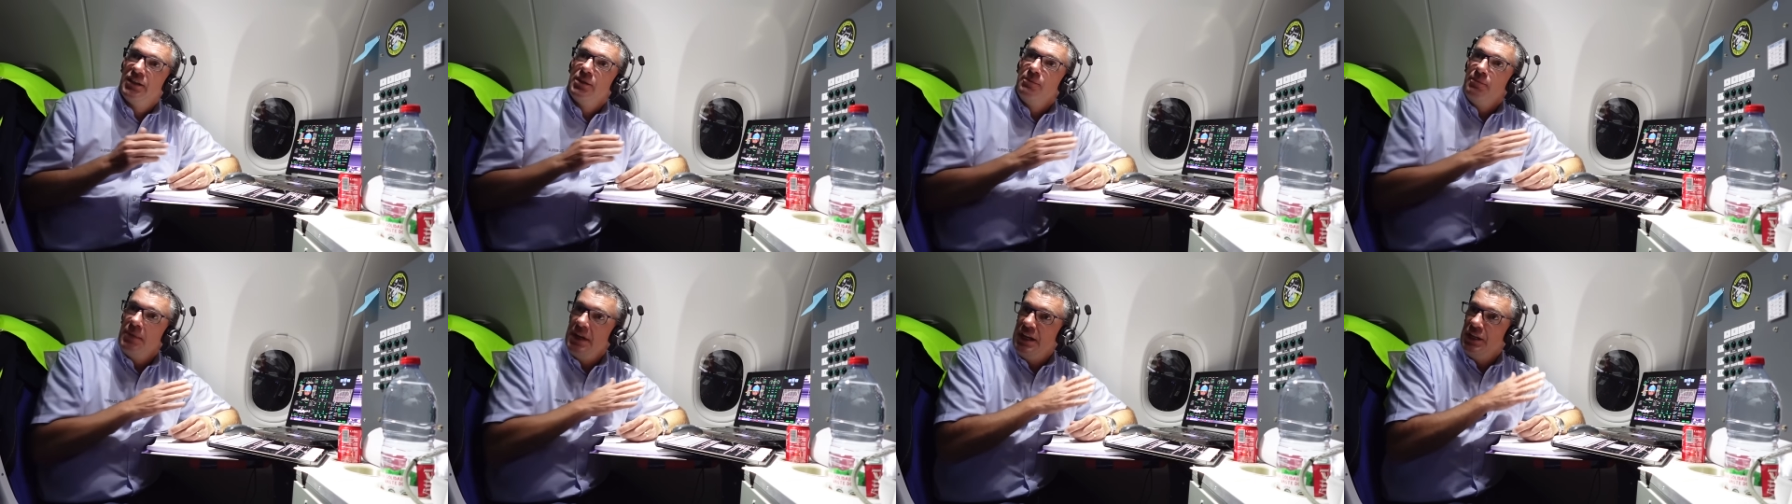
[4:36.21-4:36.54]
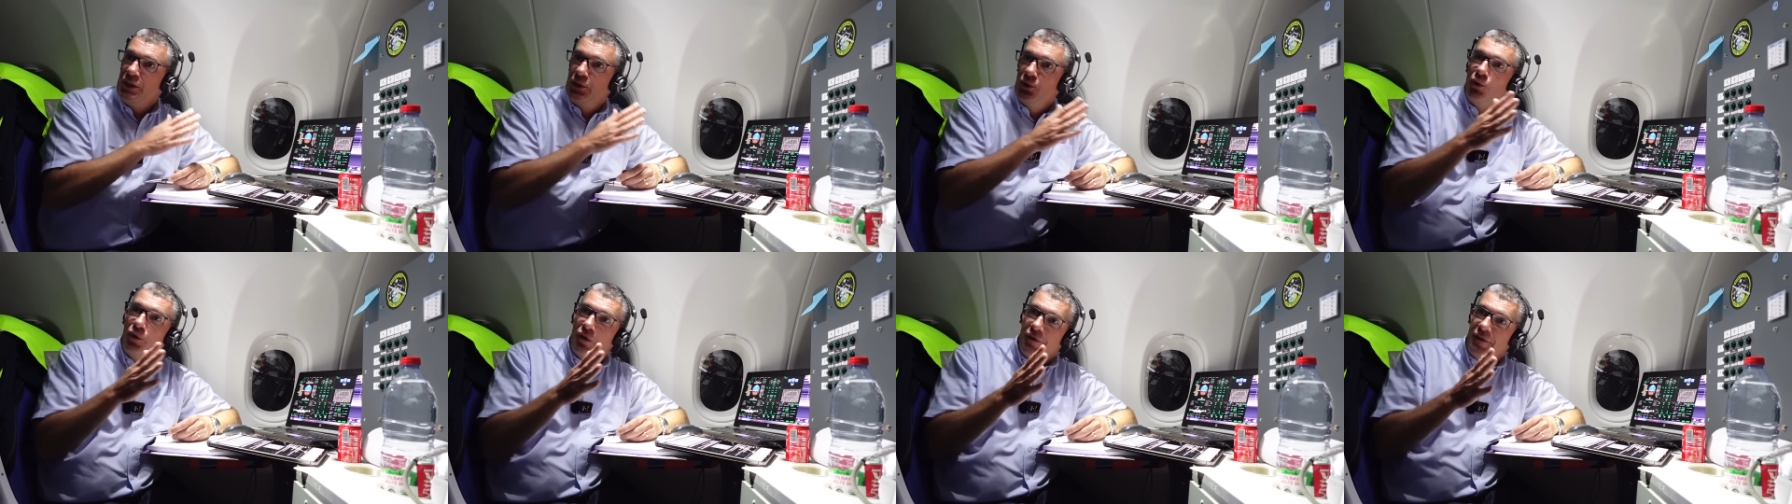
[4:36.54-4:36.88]
to
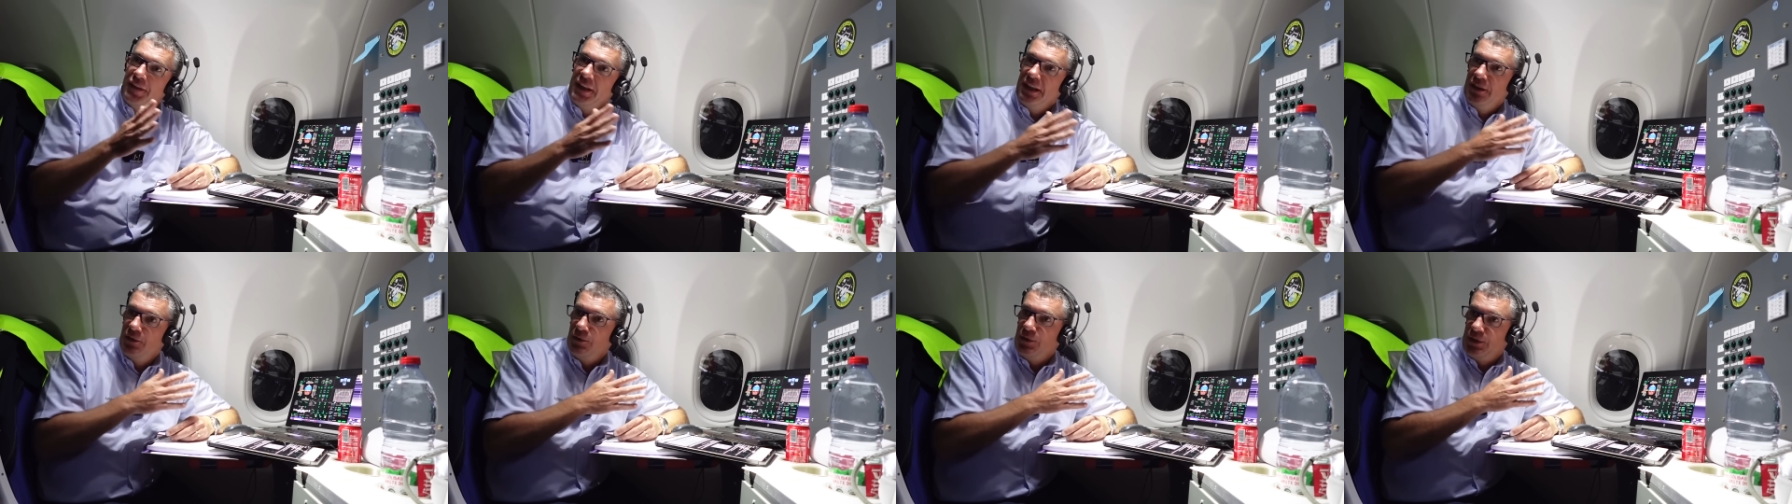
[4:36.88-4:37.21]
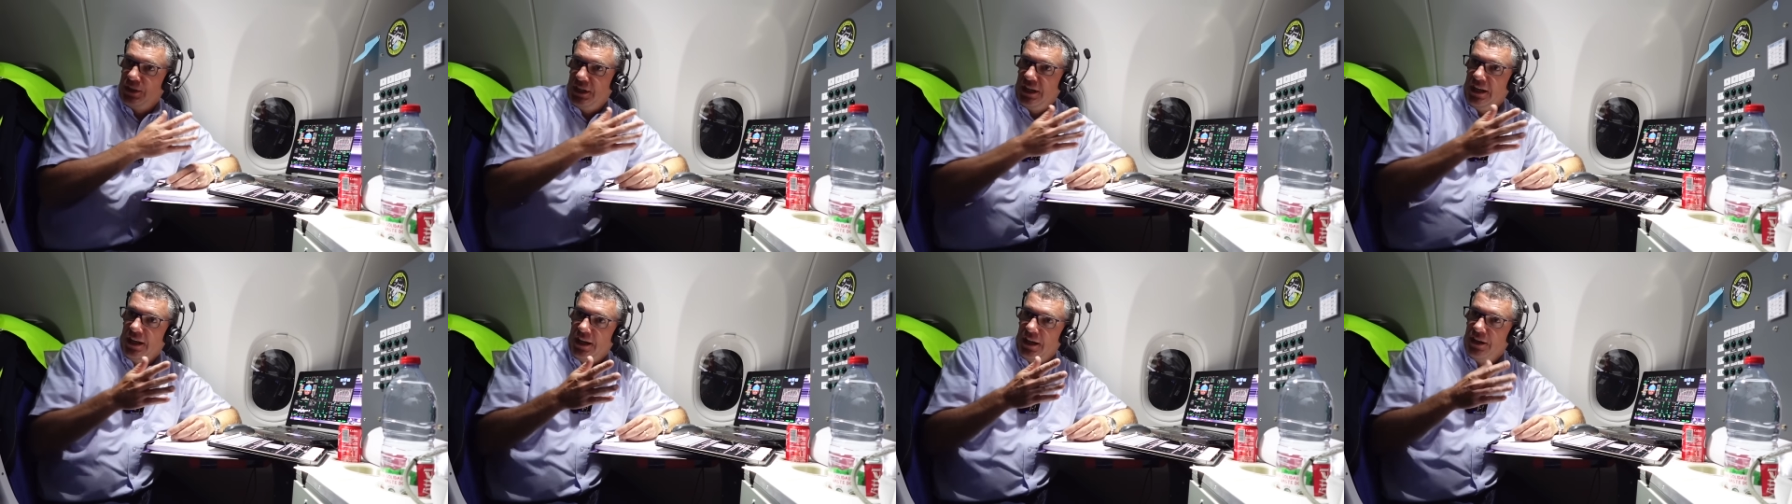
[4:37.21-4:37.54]
meet all of
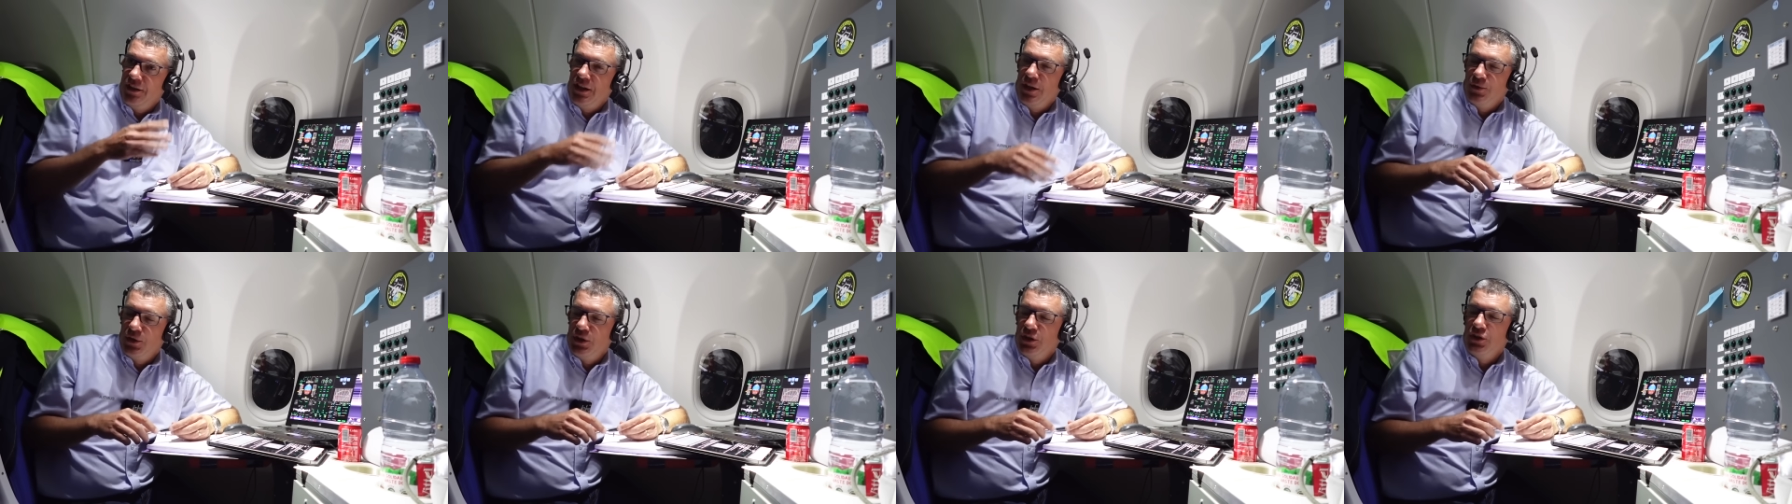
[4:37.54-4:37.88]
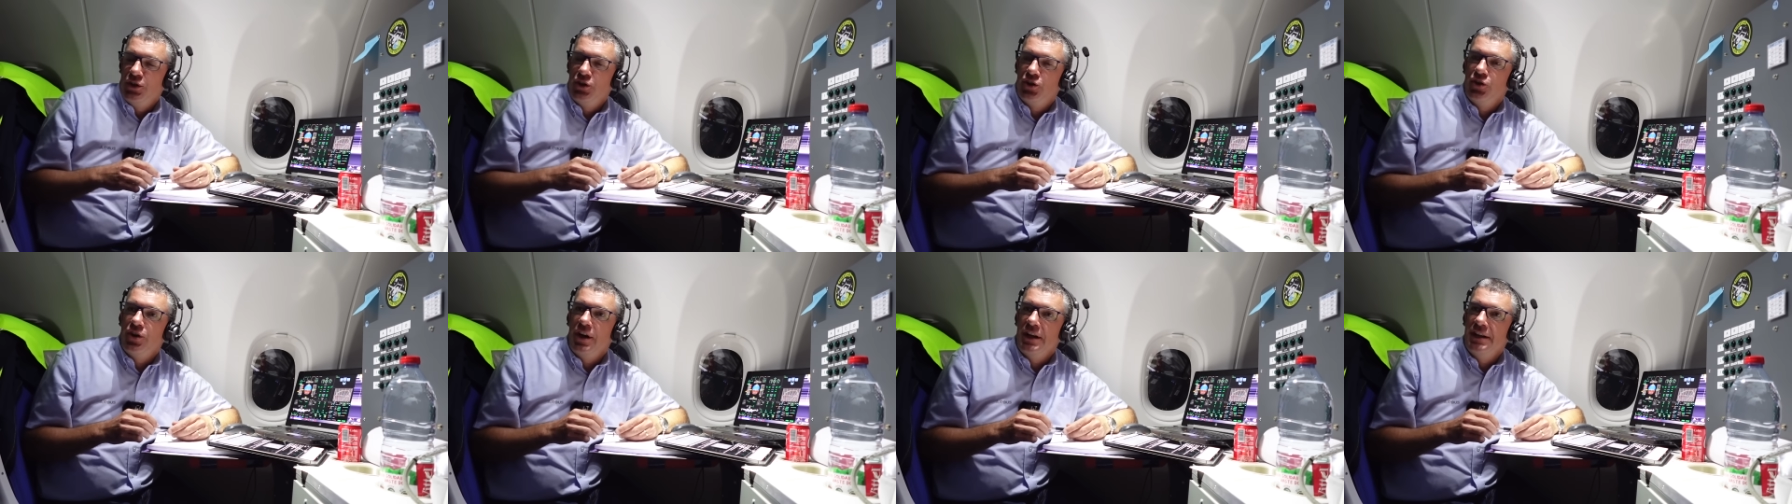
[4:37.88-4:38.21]
those, uh, those
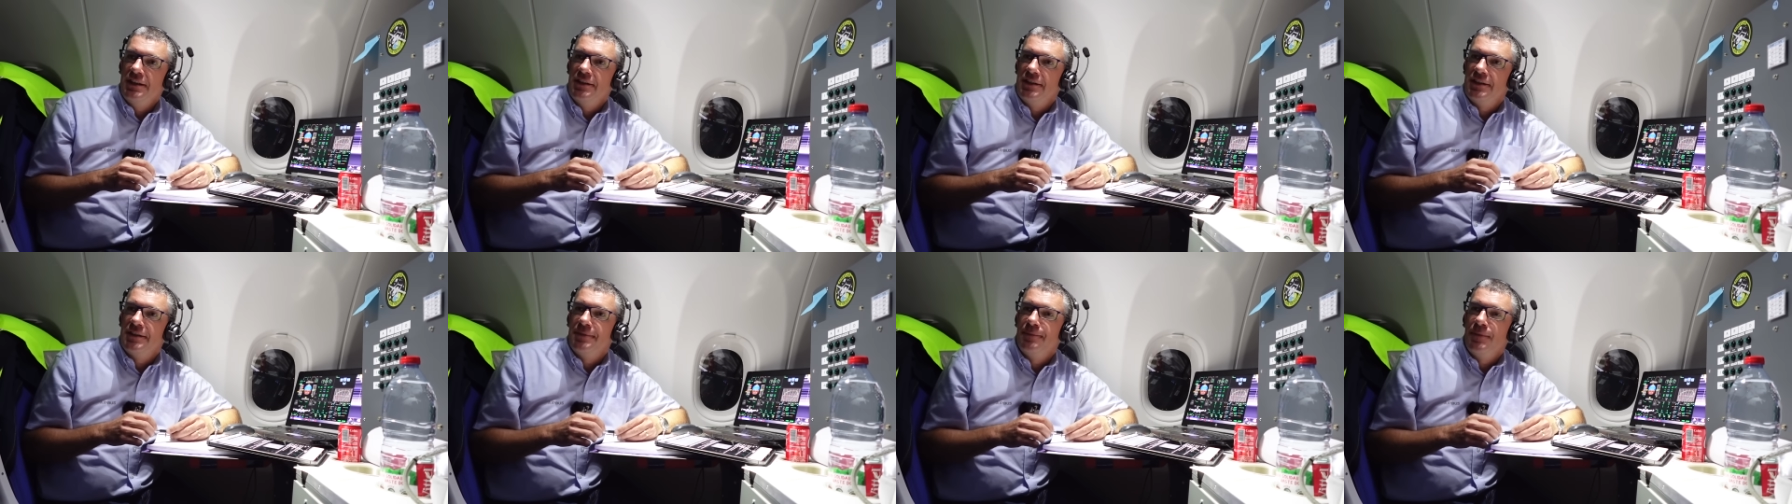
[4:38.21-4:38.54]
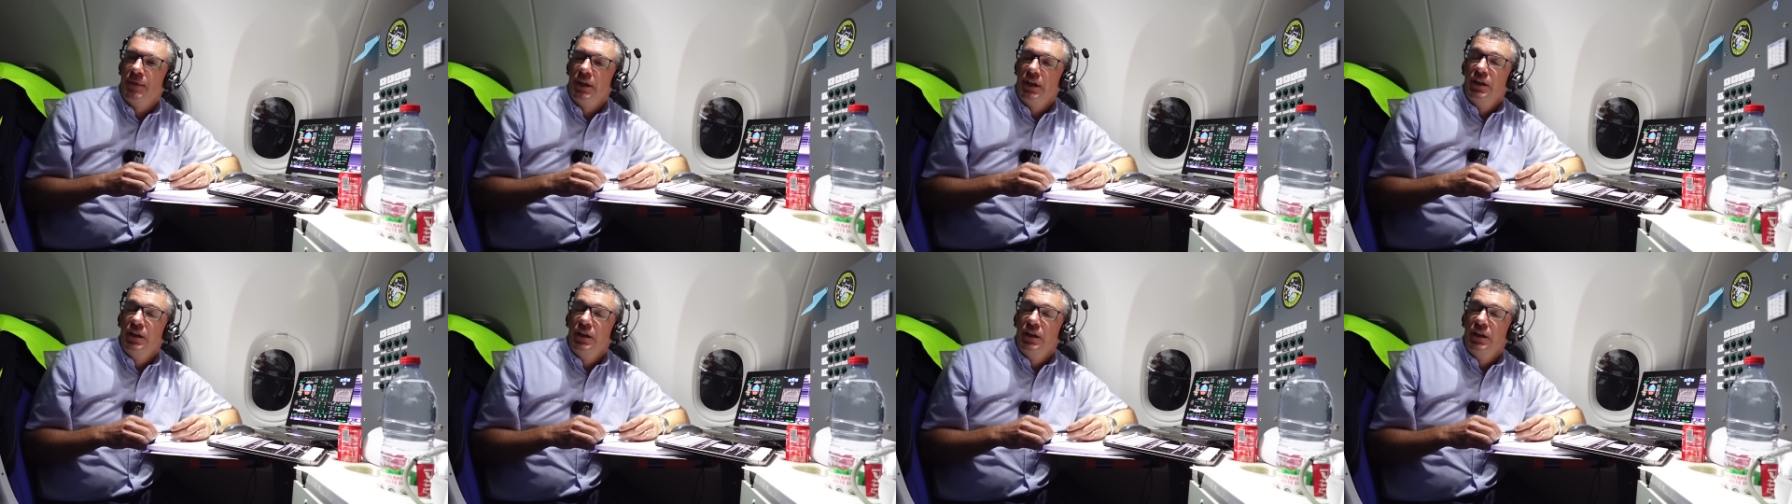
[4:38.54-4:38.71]
constraints.